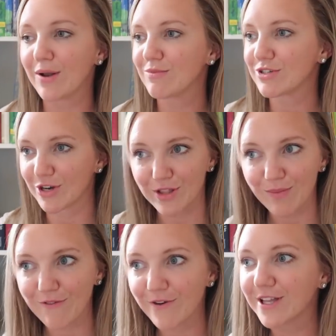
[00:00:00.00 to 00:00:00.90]
and I'm sure that
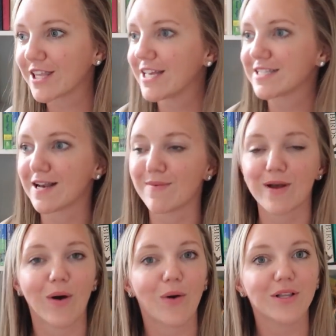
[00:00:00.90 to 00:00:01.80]
my fourth kid's gonna be
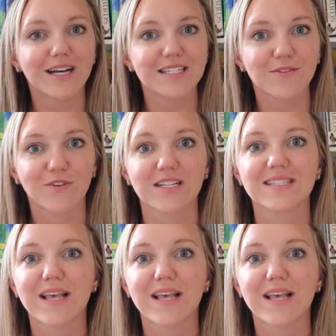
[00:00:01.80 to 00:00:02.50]
a whole lot different.